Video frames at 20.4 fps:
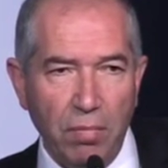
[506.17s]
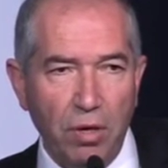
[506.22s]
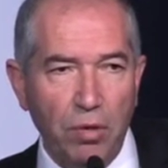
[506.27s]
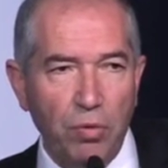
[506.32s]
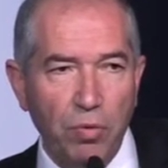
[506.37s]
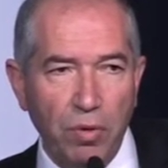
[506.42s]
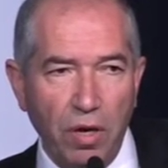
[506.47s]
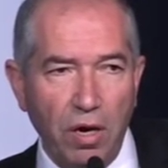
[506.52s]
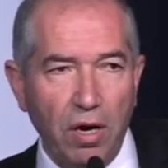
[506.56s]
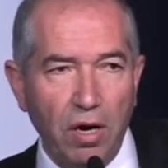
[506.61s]

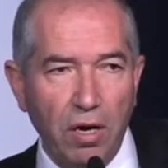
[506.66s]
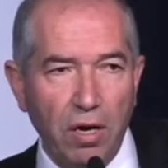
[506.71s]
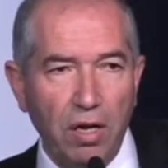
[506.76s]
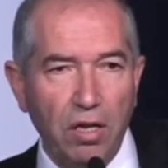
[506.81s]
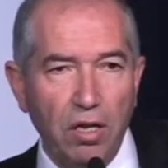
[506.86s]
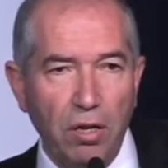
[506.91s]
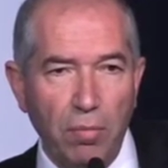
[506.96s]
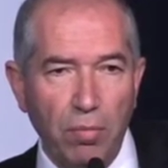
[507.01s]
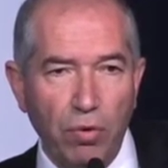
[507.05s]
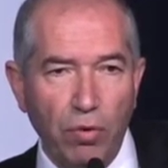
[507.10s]
but we are
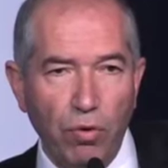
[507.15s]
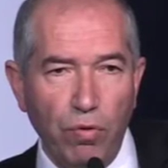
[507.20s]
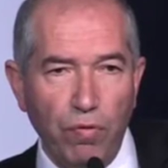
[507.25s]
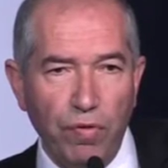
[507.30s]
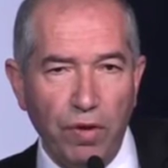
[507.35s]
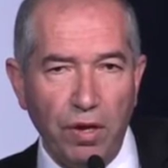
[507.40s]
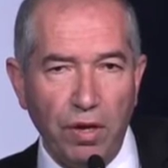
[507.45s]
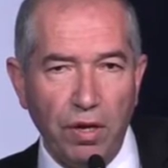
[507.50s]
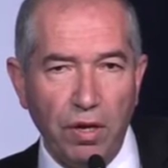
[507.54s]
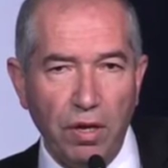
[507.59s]
not
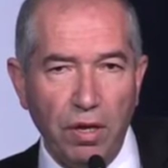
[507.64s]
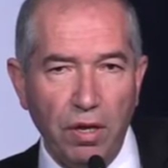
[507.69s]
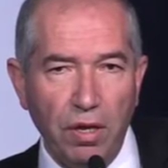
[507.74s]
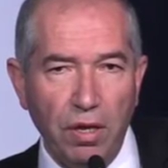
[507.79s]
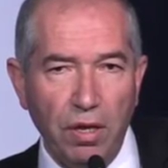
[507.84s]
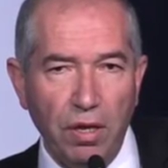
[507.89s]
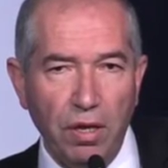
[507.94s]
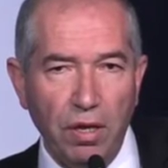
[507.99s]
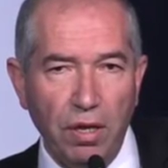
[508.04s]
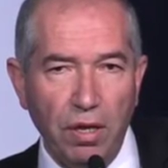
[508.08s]
improving
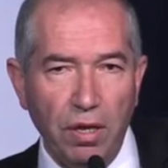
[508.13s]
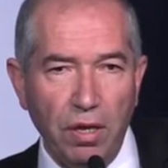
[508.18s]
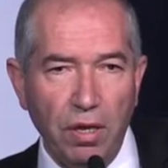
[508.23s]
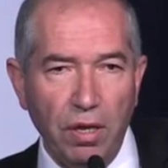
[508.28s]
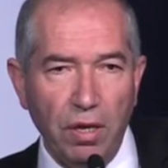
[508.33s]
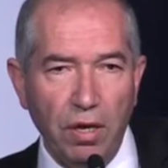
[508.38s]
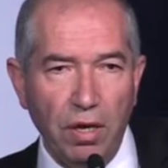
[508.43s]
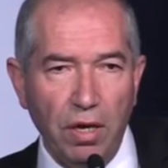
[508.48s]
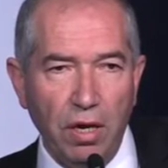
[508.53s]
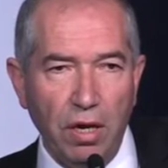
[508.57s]

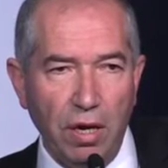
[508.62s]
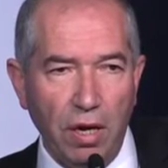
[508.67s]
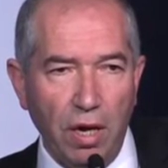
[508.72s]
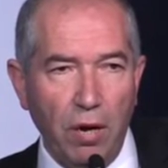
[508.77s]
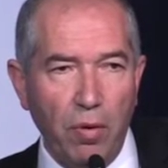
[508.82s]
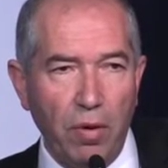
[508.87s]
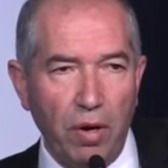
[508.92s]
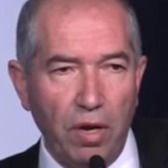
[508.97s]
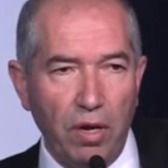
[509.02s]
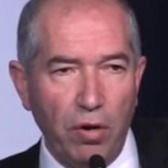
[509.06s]
in
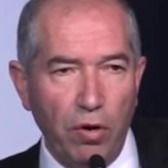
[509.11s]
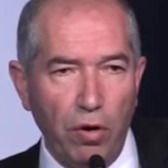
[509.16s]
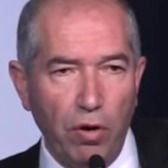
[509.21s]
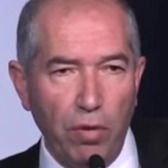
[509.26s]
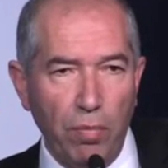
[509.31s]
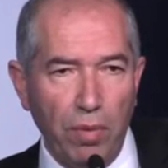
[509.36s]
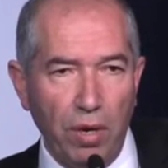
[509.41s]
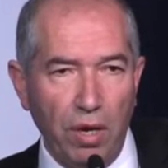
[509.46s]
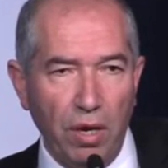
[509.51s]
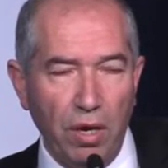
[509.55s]
our
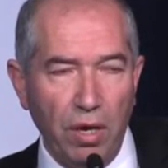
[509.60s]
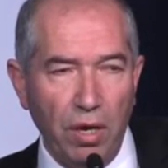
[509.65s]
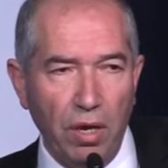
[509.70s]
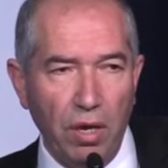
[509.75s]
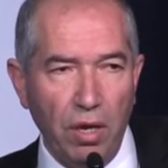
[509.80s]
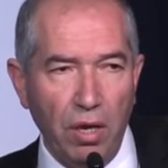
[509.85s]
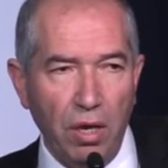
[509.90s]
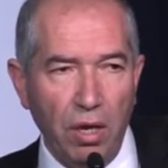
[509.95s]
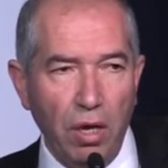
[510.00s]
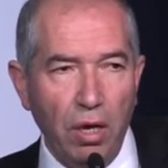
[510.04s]
economy.
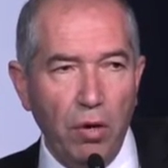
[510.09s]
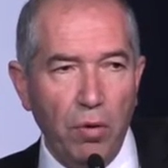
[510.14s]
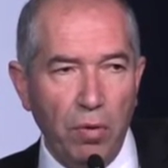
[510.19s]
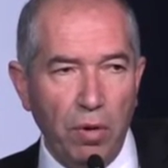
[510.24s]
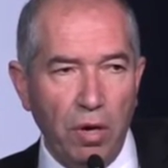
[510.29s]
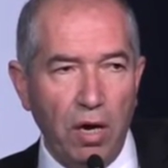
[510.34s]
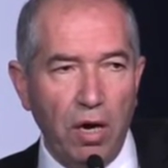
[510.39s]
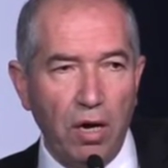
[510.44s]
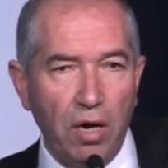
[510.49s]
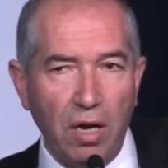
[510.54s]

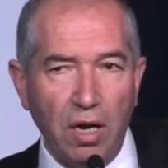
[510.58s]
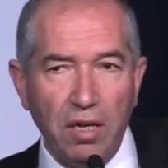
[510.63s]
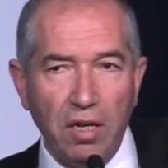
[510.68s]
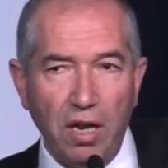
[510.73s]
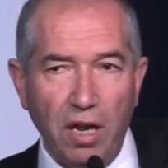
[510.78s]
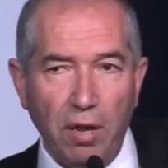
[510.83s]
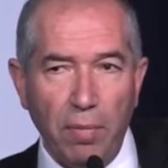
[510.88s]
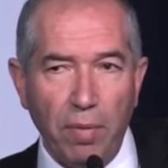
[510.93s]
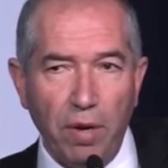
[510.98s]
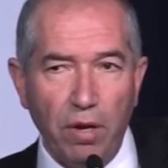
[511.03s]
We are not
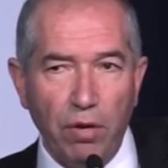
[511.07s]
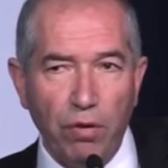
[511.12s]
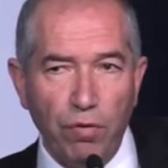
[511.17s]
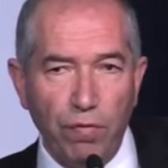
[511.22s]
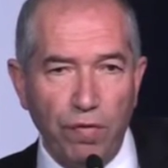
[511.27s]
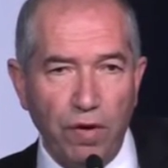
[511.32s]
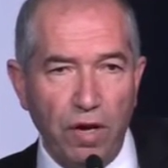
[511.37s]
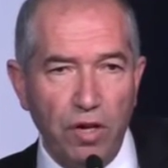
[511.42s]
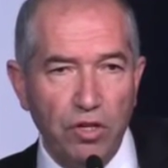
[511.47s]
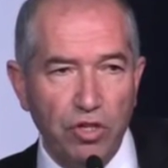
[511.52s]
able
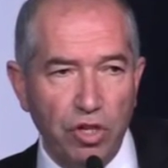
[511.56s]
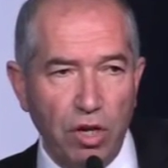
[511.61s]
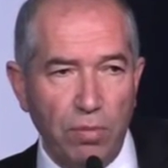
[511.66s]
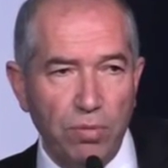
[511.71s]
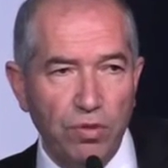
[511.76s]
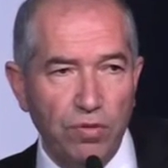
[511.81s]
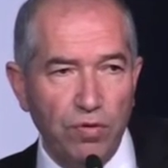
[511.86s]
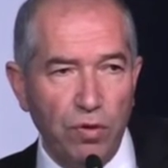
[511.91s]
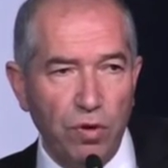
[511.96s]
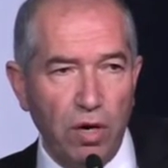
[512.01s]
to find
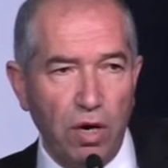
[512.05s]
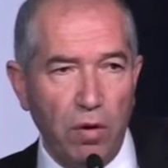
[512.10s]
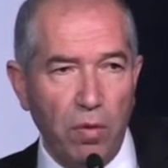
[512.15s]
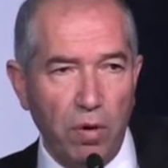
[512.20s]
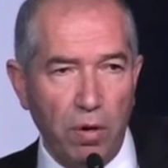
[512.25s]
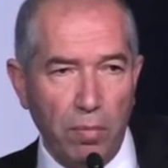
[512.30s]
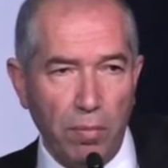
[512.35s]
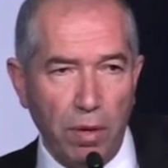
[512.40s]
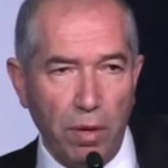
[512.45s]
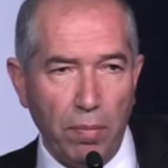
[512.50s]
jobs for
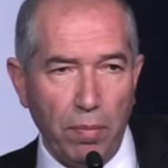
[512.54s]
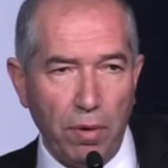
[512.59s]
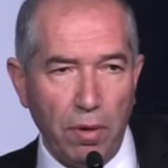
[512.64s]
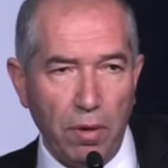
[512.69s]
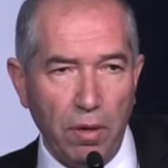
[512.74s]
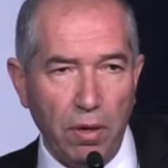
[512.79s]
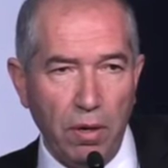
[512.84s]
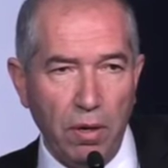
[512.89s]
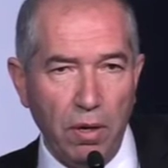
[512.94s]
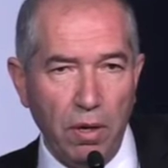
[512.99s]
our people.
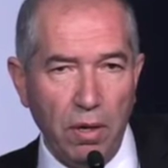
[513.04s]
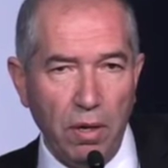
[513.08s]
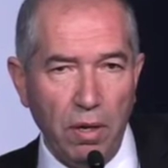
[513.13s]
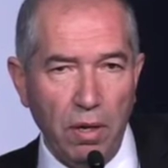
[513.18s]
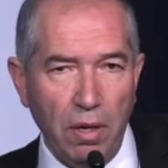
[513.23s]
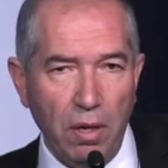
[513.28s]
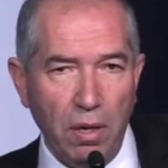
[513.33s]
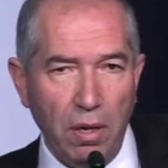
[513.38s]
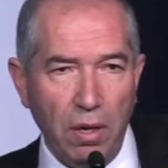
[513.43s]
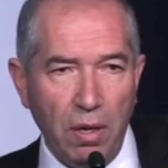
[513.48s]

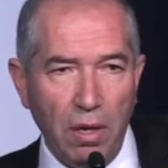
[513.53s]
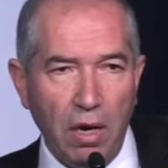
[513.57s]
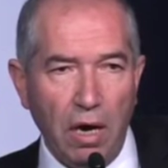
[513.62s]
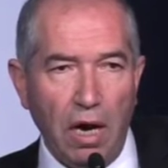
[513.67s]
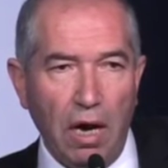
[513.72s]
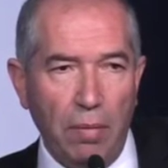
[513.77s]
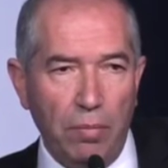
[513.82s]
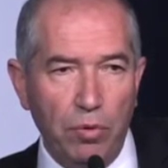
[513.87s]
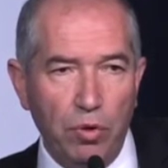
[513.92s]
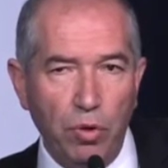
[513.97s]

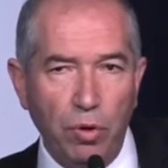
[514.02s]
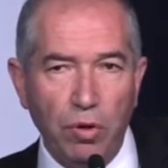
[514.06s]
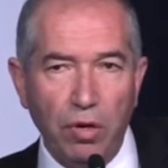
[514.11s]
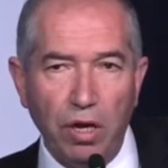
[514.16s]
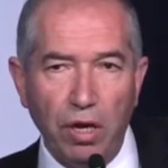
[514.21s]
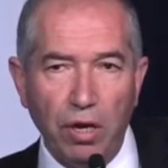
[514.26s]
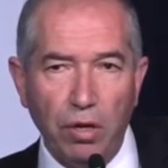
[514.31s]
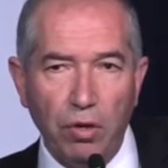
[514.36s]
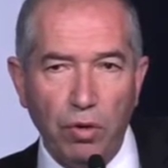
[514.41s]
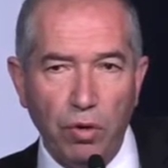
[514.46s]
I'm
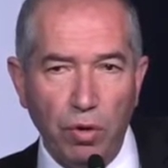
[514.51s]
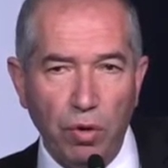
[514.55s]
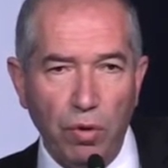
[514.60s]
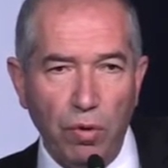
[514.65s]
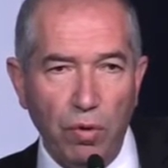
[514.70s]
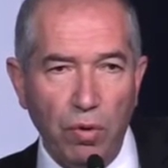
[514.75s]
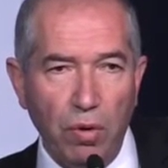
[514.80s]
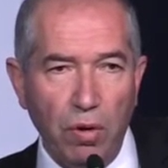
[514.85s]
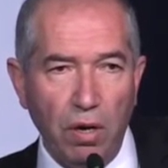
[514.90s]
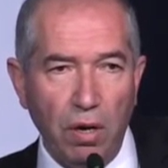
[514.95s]
talking to
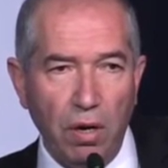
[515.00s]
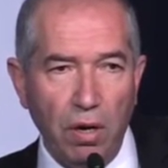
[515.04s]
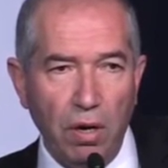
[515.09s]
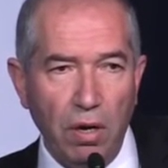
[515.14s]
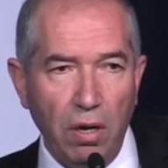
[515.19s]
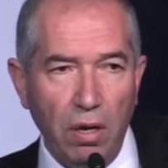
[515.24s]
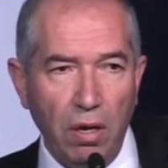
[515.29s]
you.